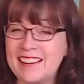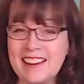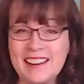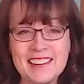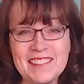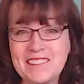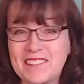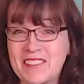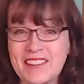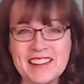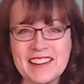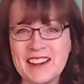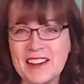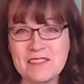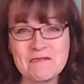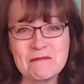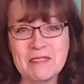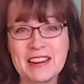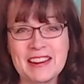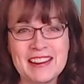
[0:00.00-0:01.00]
I forgot
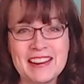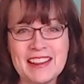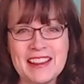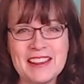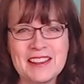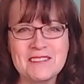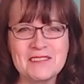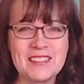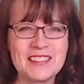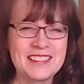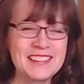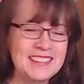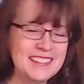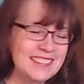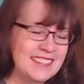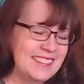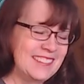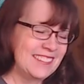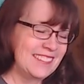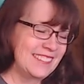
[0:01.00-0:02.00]
my name.
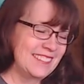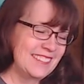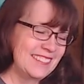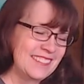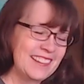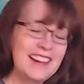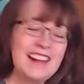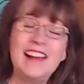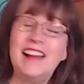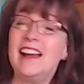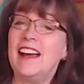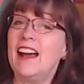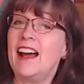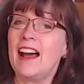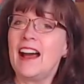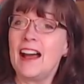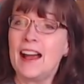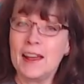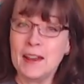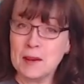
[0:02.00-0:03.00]

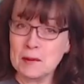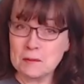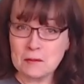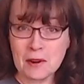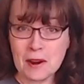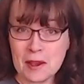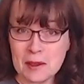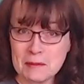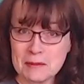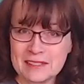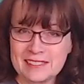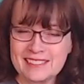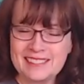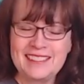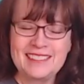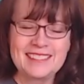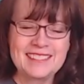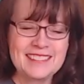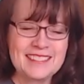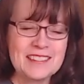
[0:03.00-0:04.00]
I am Robin.
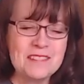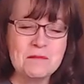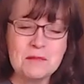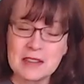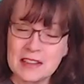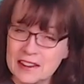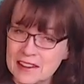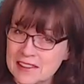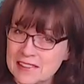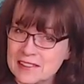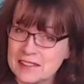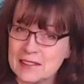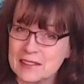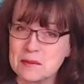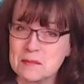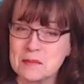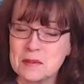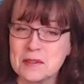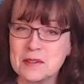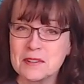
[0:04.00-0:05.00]
Behind the
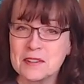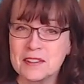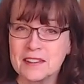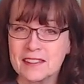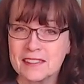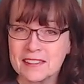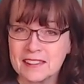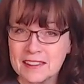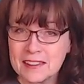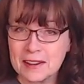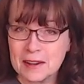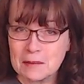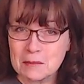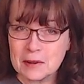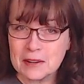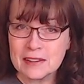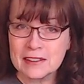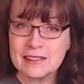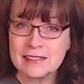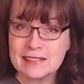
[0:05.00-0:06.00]
computer and the
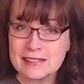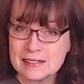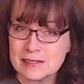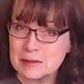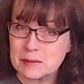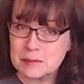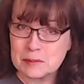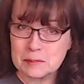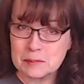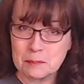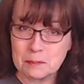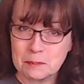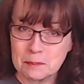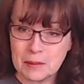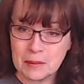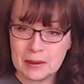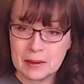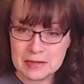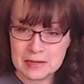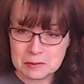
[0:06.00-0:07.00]
camera is my
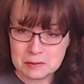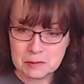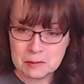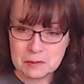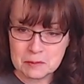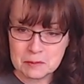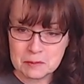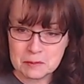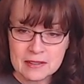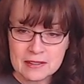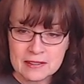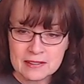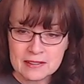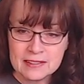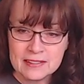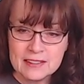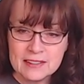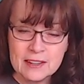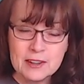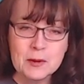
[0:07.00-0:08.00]
husband Bill.
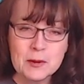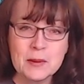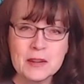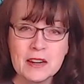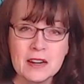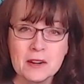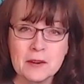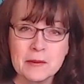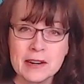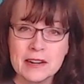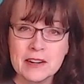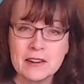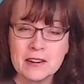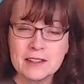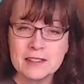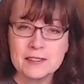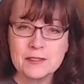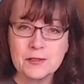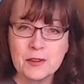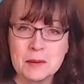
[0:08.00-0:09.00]
We are Raincross
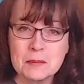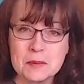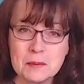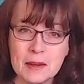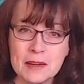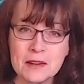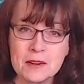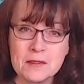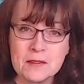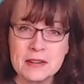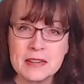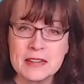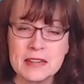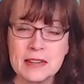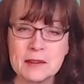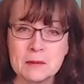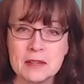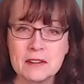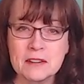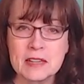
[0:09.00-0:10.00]
Farms Makery and we are
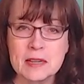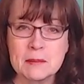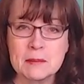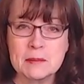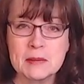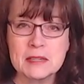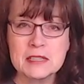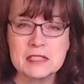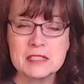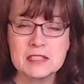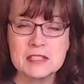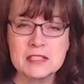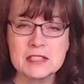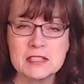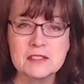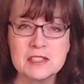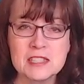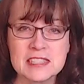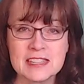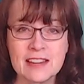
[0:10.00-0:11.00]
coming to you just
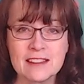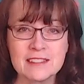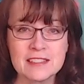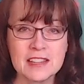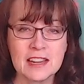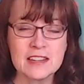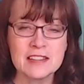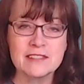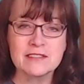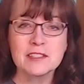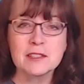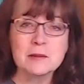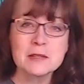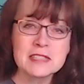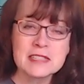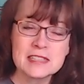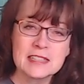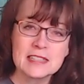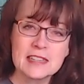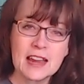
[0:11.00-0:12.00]
outside of
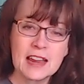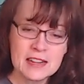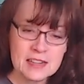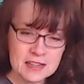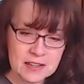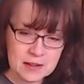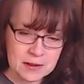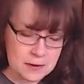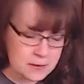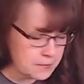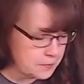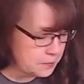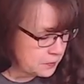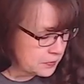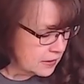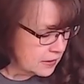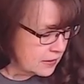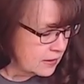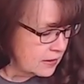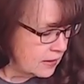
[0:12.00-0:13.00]
Lewiston, Idaho.
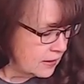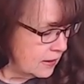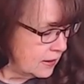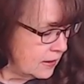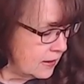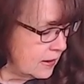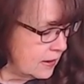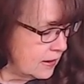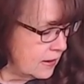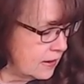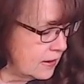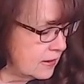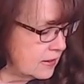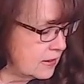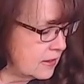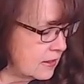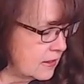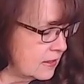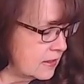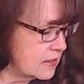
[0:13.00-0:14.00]
And
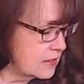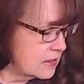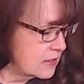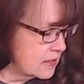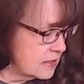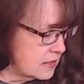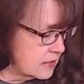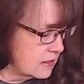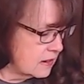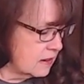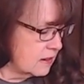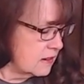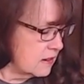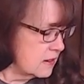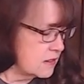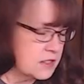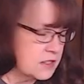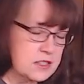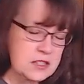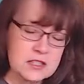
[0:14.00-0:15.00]
this is our
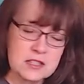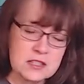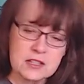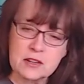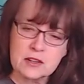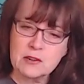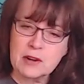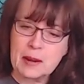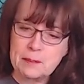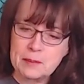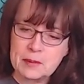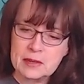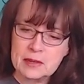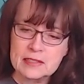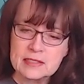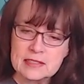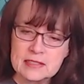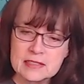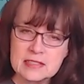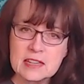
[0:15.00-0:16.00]
scrappy little
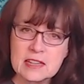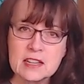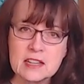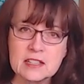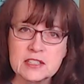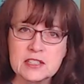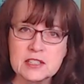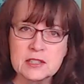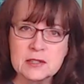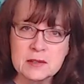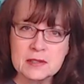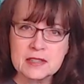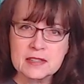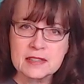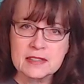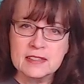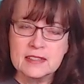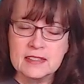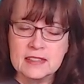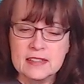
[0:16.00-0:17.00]
dog Duke.
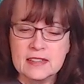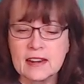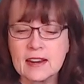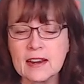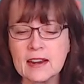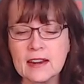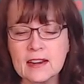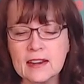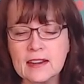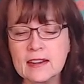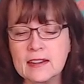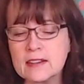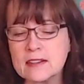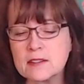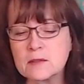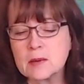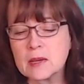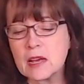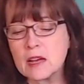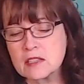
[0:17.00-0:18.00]
And we
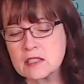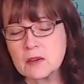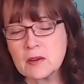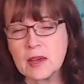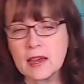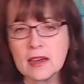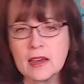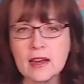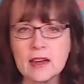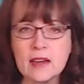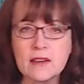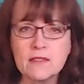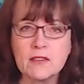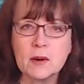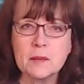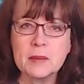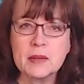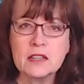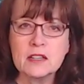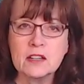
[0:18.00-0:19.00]
also have our big
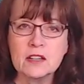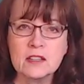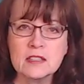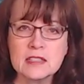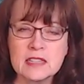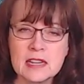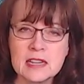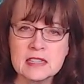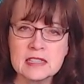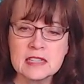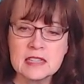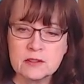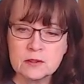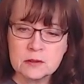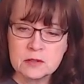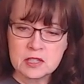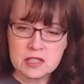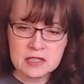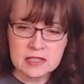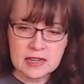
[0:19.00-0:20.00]
girl Daisy who
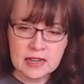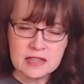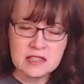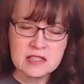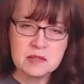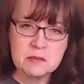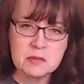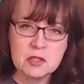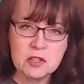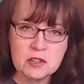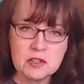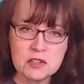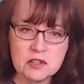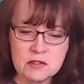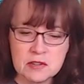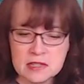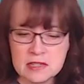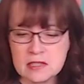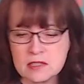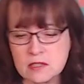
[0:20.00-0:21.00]
just had some
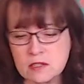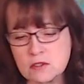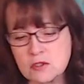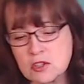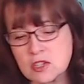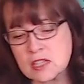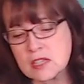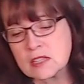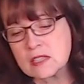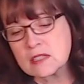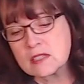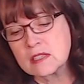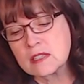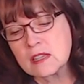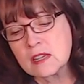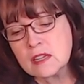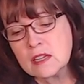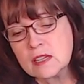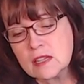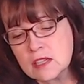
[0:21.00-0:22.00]
surgery, so she's
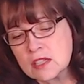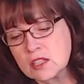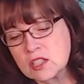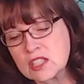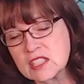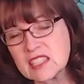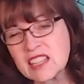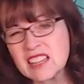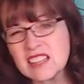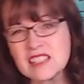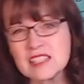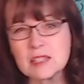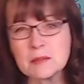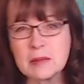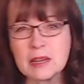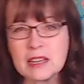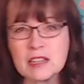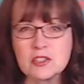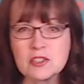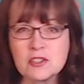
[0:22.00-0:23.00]
she's getting some
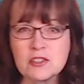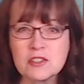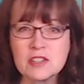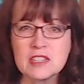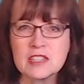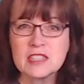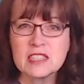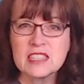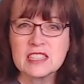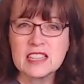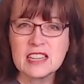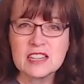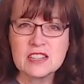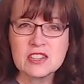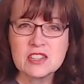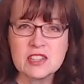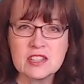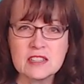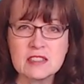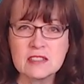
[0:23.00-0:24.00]
extra attention
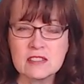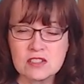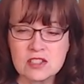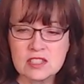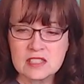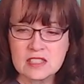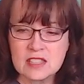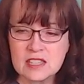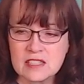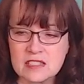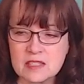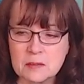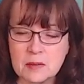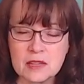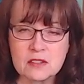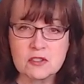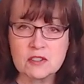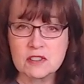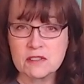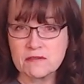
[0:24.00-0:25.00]
and she's getting some
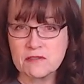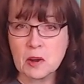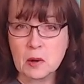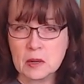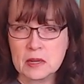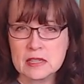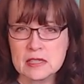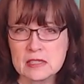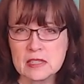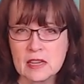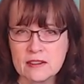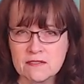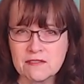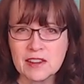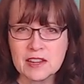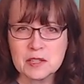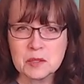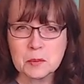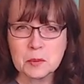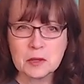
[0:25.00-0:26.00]
extra focus on
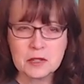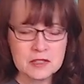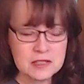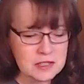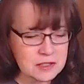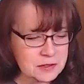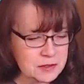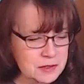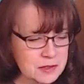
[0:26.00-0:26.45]
Facebook too.